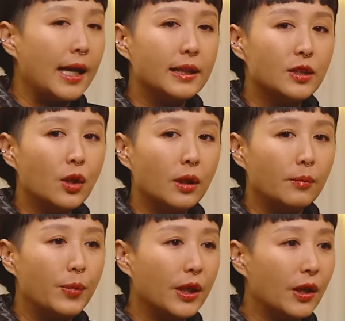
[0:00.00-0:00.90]
And it's
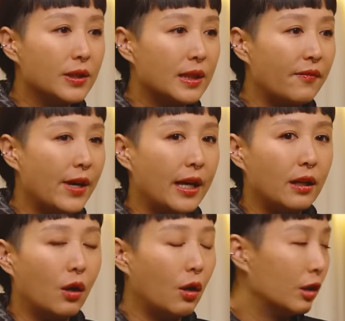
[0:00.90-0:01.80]
not because I've
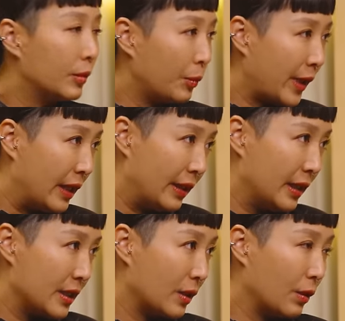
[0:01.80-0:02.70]
had horrible
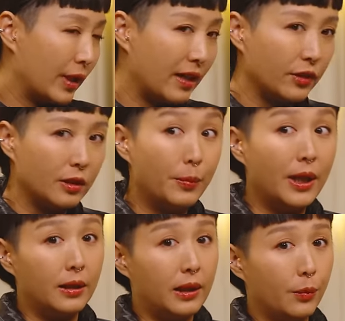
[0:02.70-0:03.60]
parents or whatever,
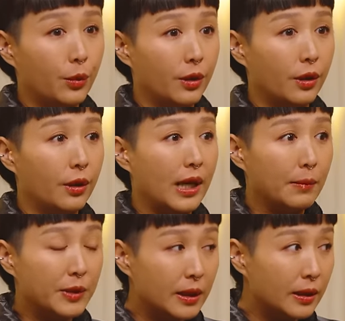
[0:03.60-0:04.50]
but they were
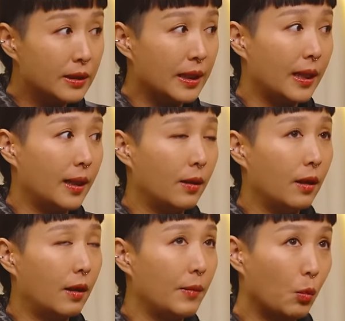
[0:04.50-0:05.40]
absent.
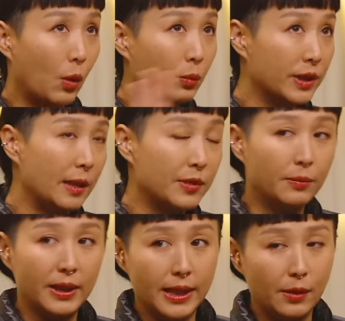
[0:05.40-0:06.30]
And I mean, one was
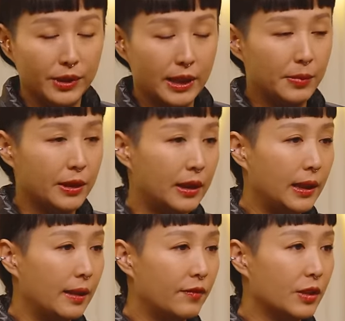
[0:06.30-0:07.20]
absent, my dad was absent,
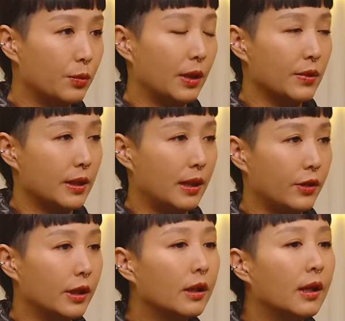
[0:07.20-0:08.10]
he left us when I was
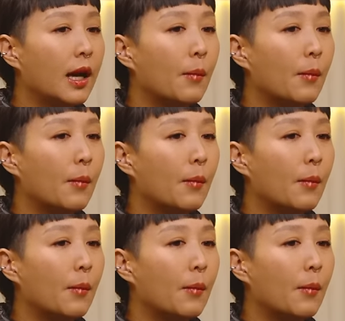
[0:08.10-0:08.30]
11.